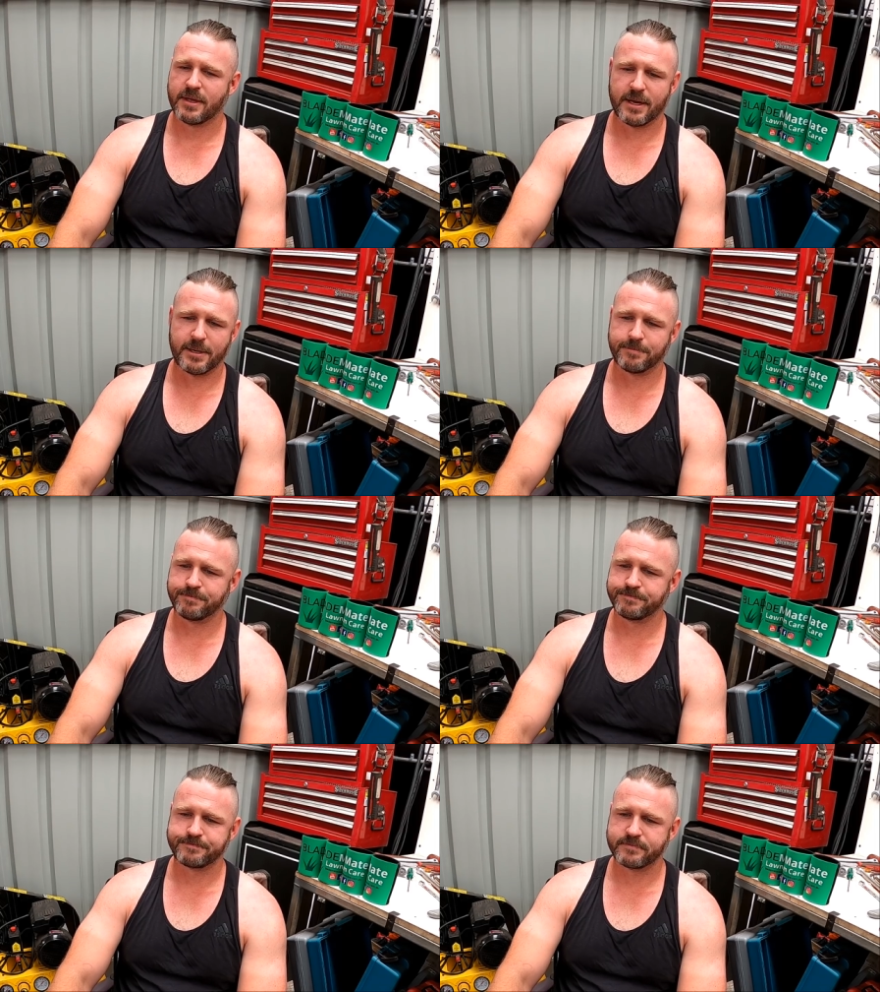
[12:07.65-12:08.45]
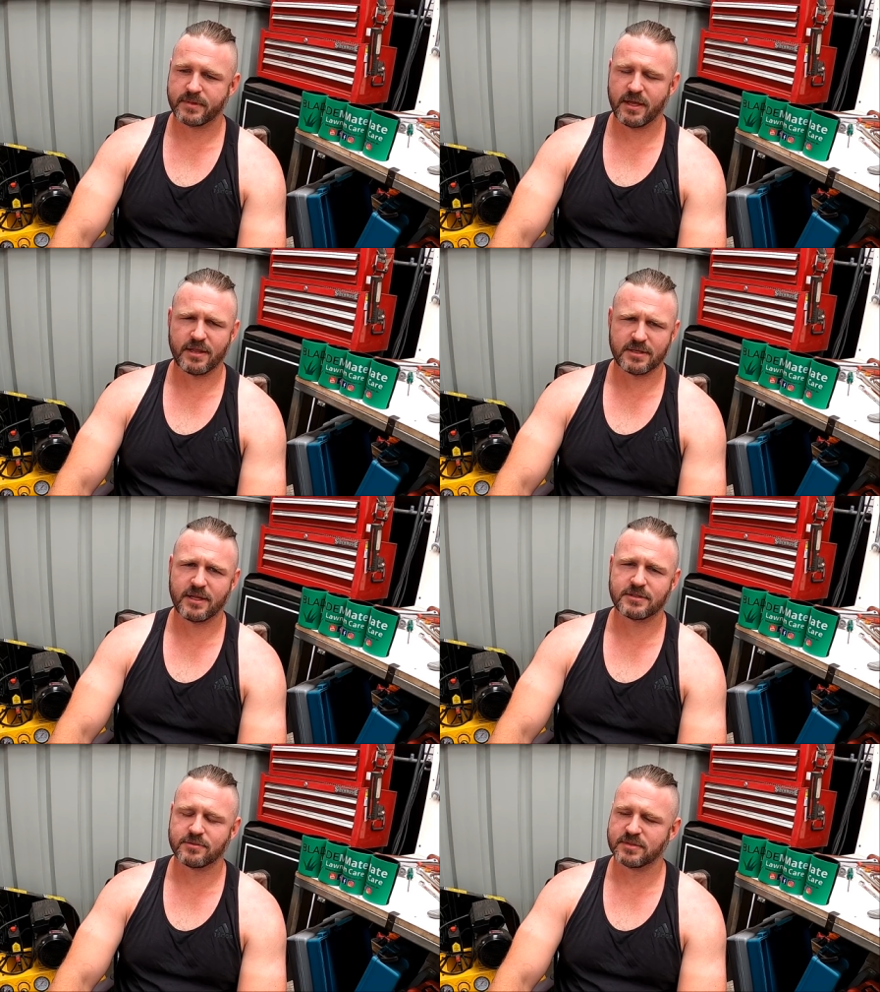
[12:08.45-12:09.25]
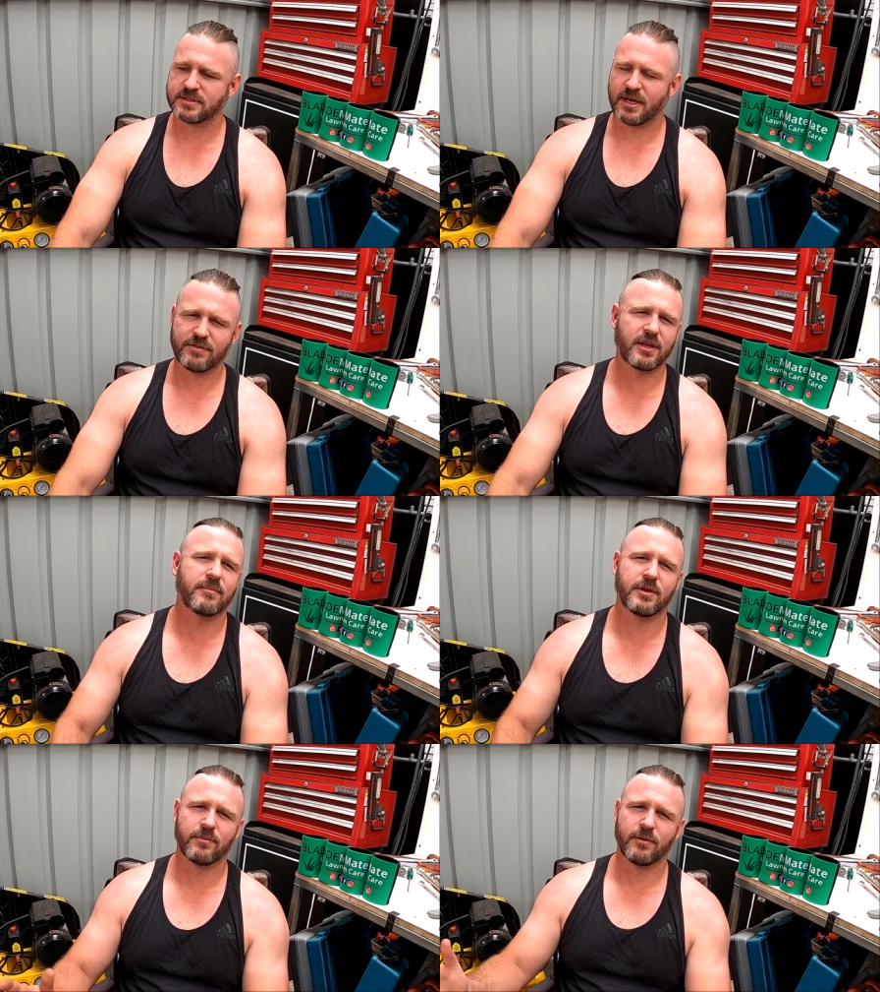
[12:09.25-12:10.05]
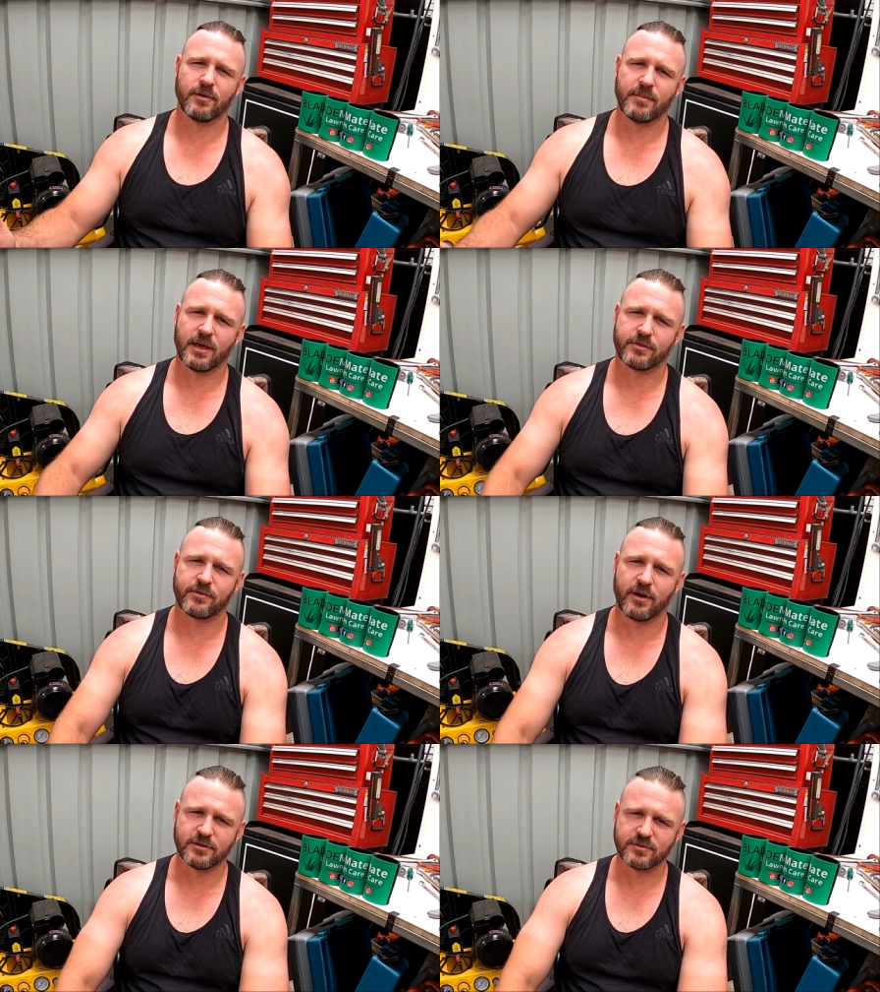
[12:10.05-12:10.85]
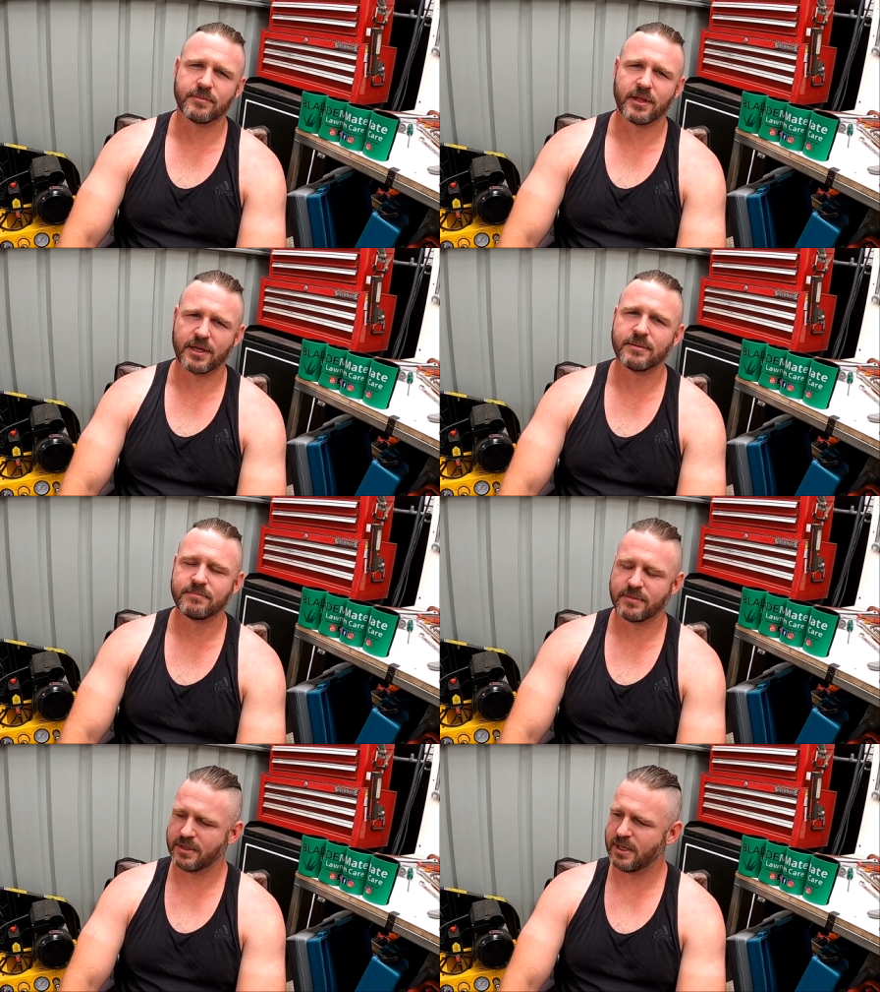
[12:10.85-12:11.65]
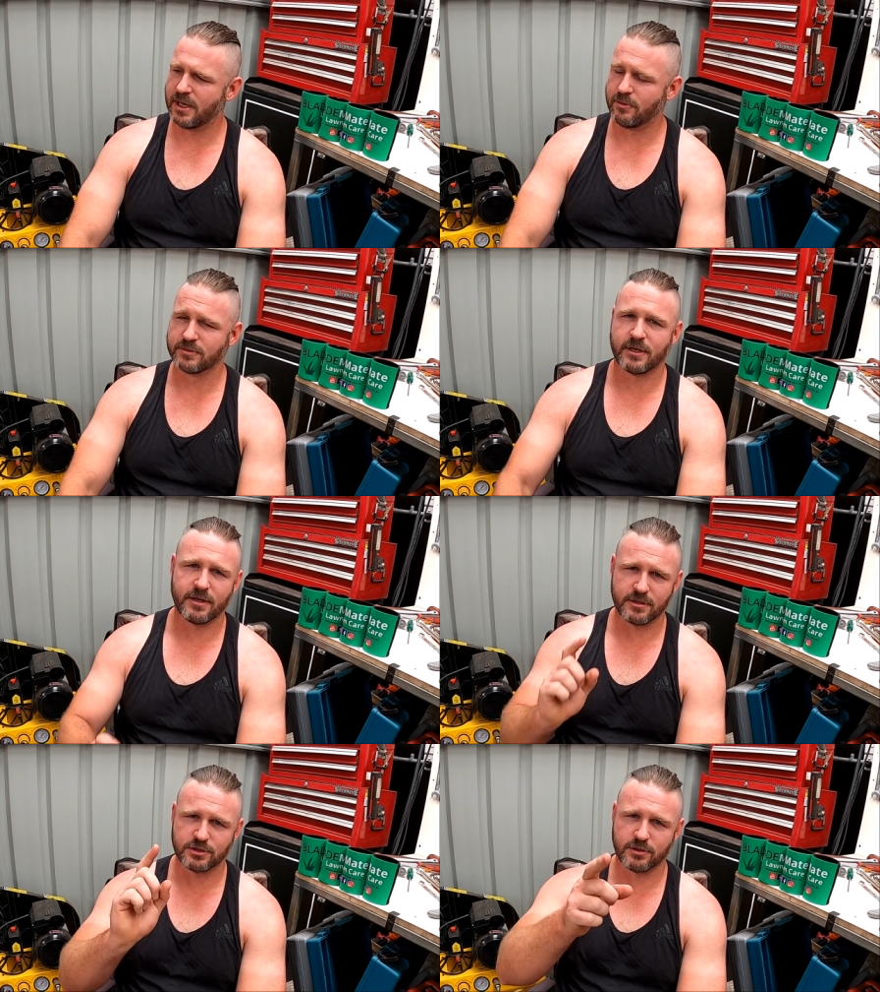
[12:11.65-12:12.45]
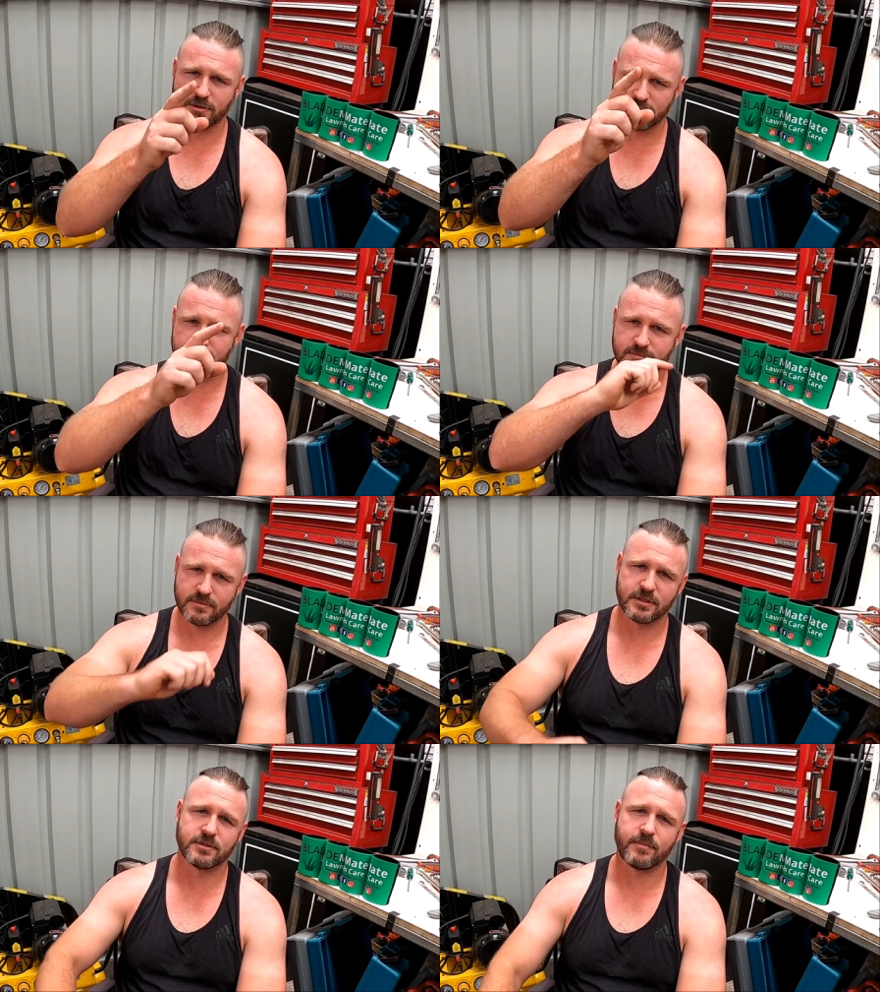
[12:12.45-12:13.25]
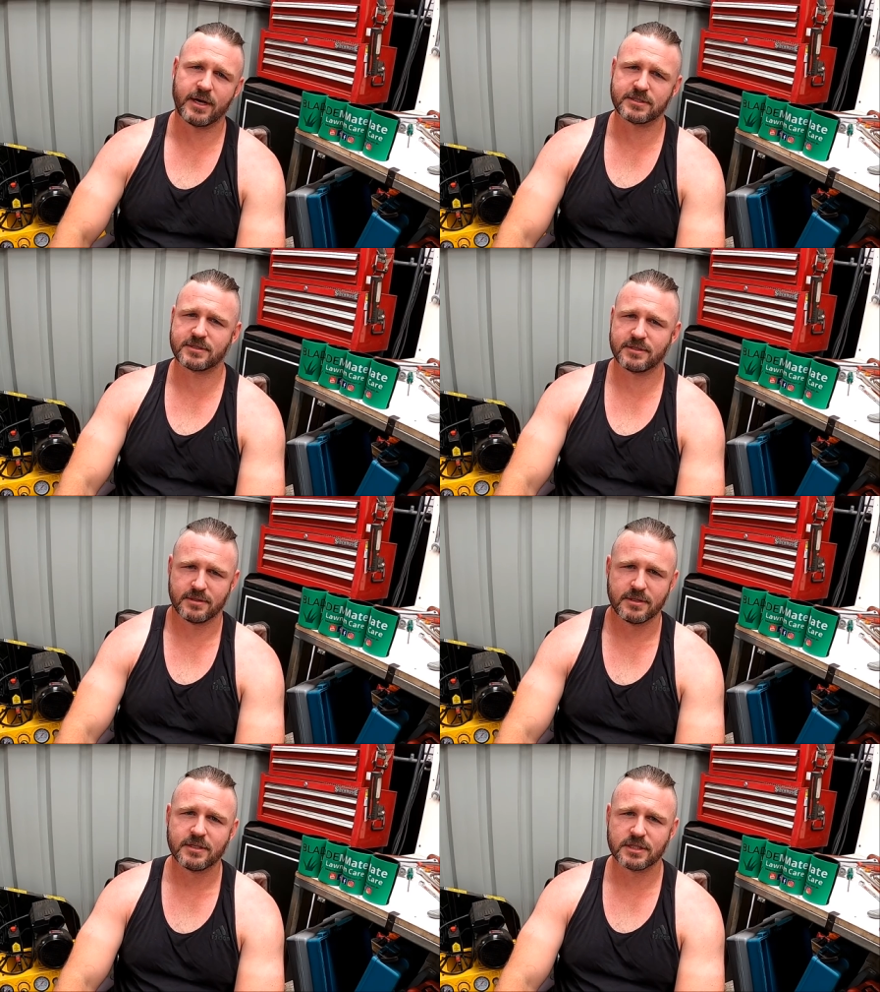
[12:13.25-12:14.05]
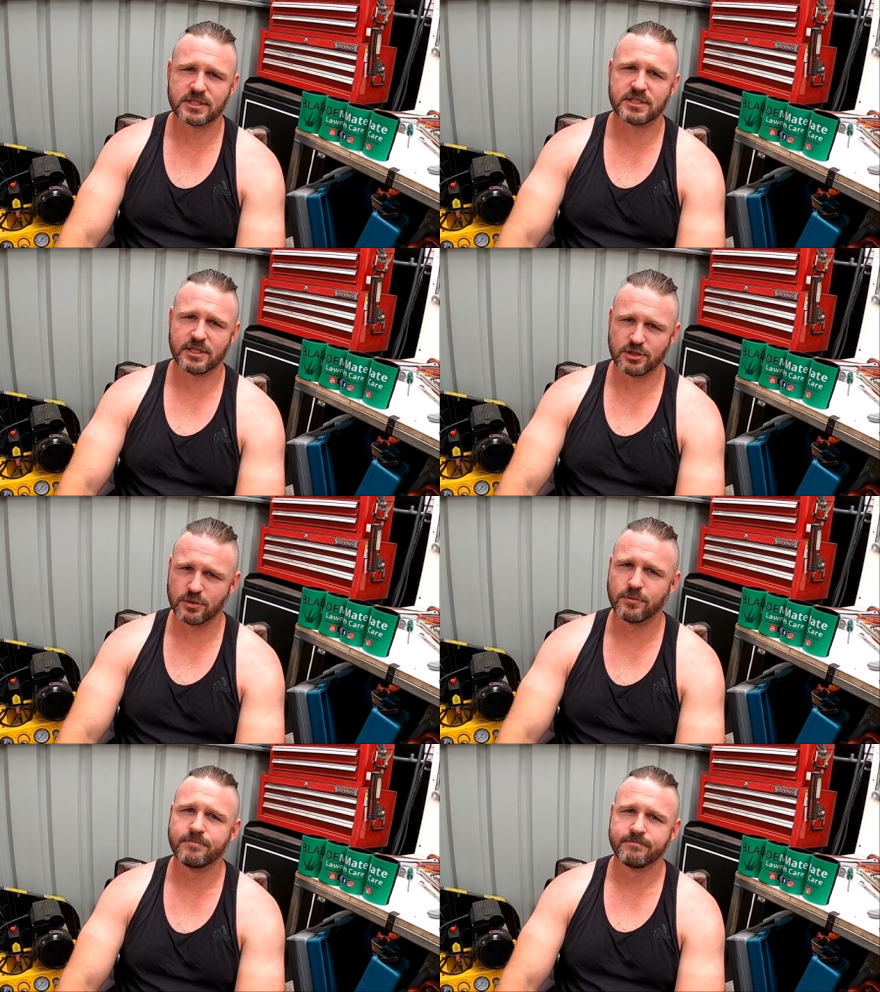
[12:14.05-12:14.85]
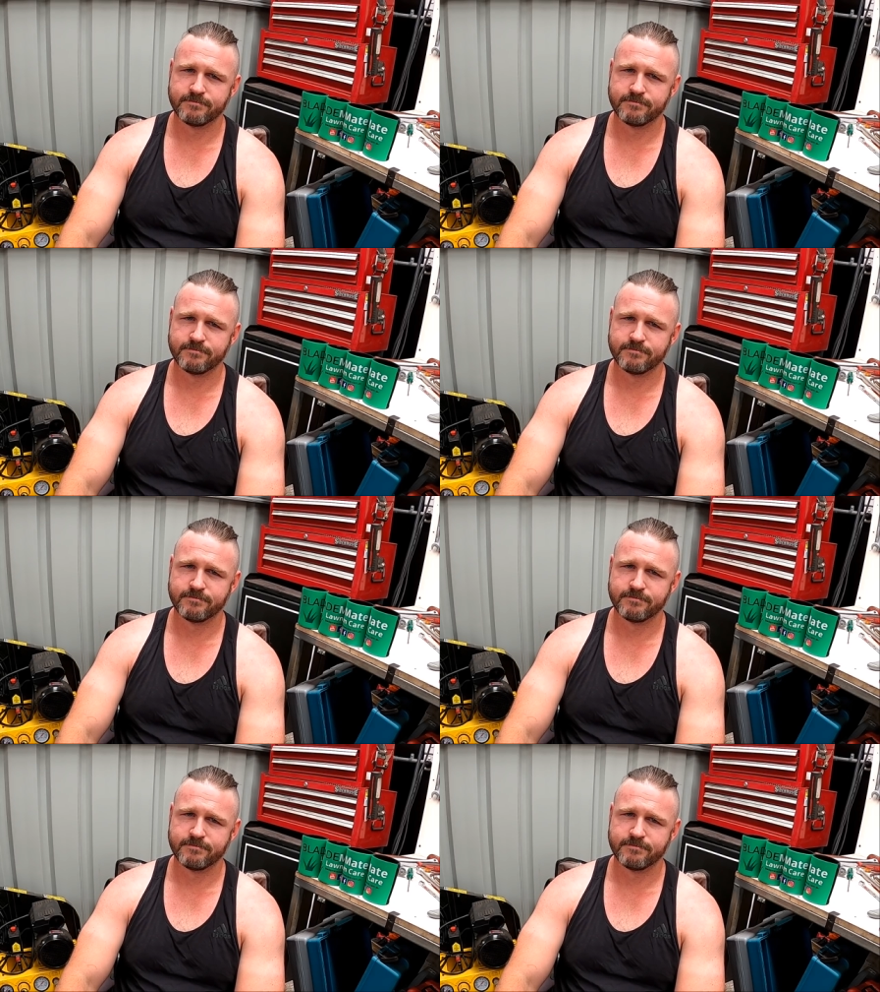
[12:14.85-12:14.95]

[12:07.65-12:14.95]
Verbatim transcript: Um, yeah, that, that sort of stuff. And you get a bit of word of mouth grows from there. Uh, also, insurance is a must, essential,